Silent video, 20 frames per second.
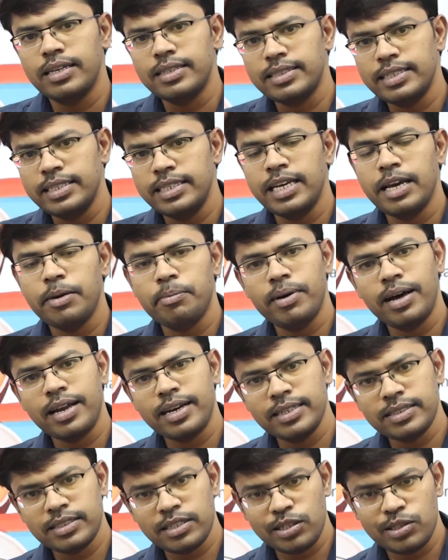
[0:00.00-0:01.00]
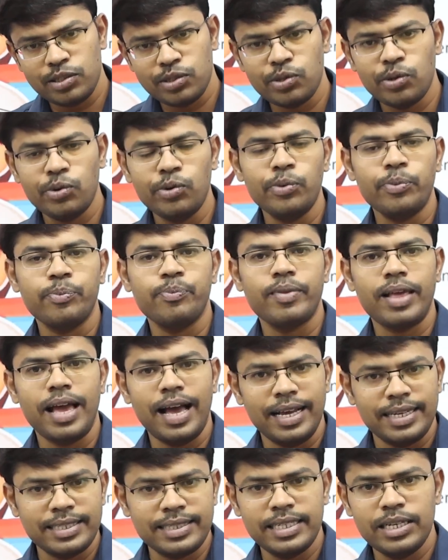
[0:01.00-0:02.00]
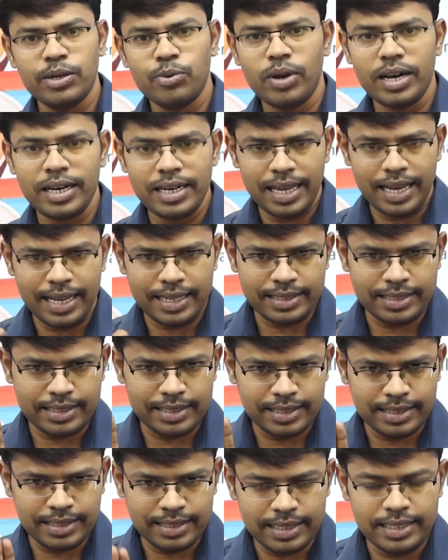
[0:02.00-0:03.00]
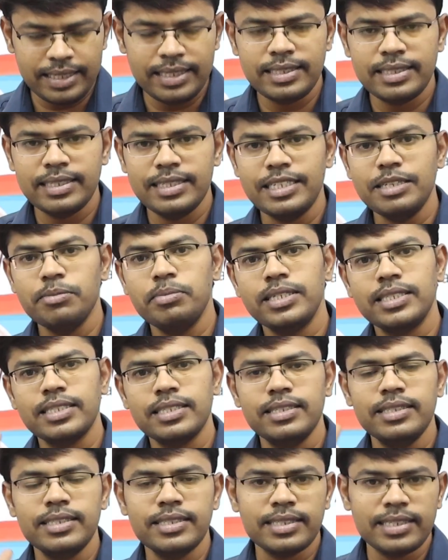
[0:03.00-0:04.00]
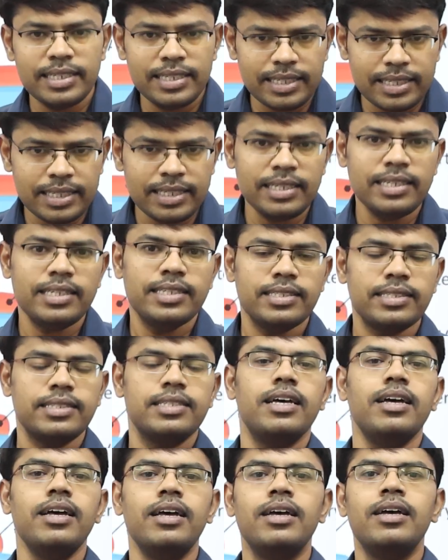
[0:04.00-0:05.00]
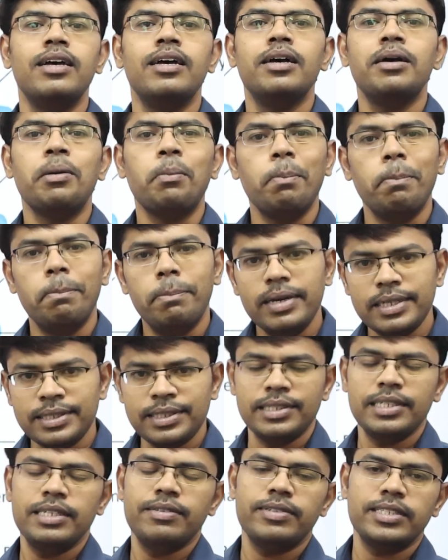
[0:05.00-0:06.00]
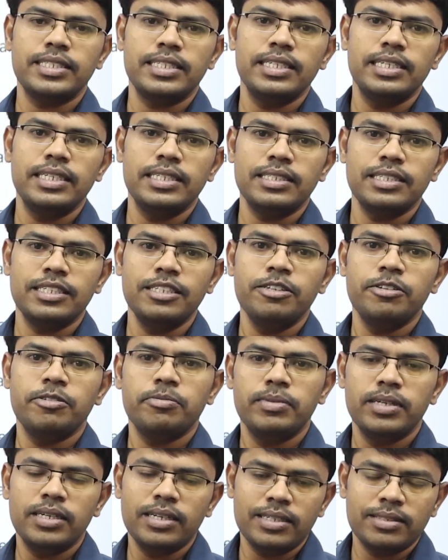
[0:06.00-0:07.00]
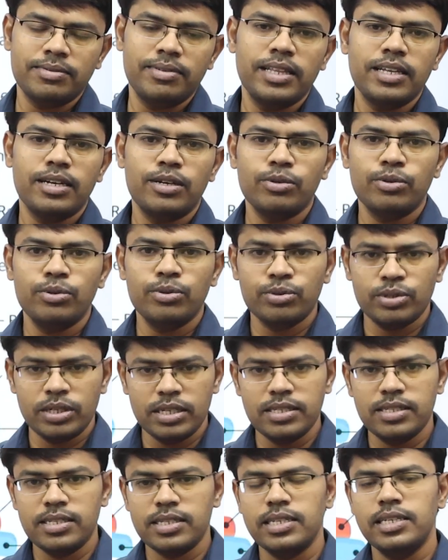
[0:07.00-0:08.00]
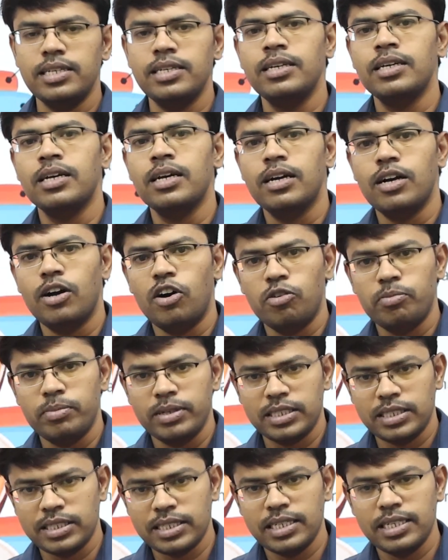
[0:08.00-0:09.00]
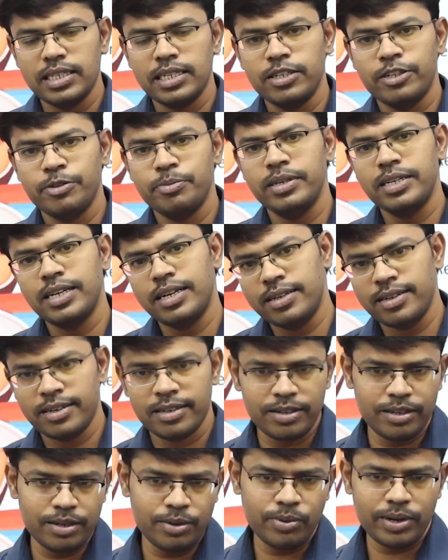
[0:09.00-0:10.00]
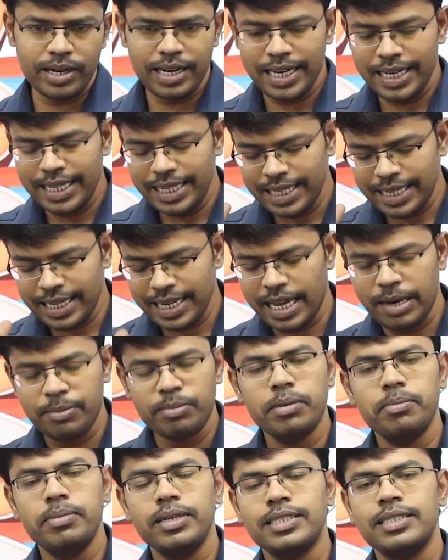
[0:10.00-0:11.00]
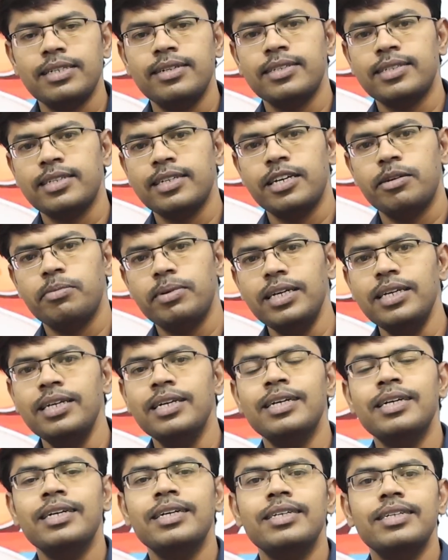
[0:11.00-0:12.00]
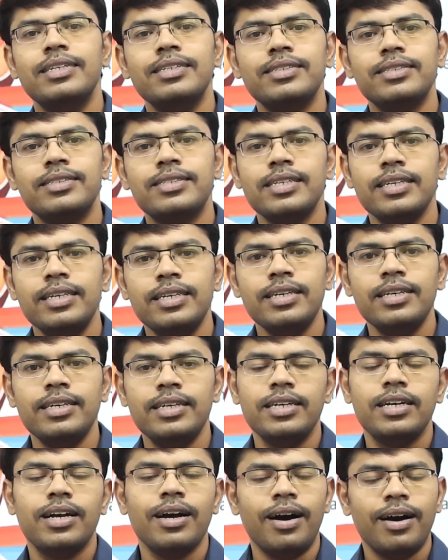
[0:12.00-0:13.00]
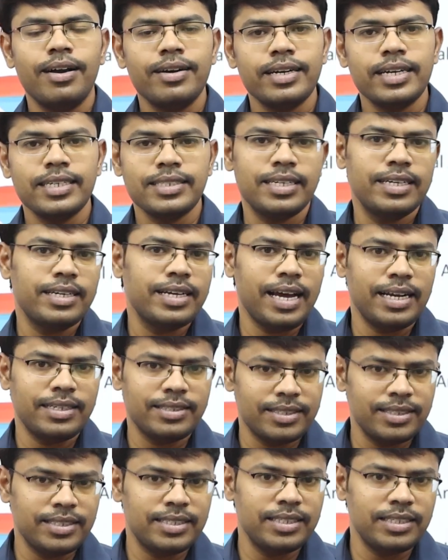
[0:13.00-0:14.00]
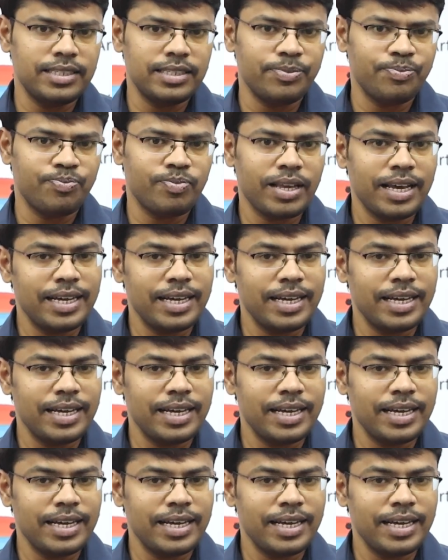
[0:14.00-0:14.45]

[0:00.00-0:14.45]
CMRI is also as equal as CECT, but CECT is the best investigation because whether to do surgery, how much kidney to be cut and all, only can be best decided by CE, contrast enhanced CT.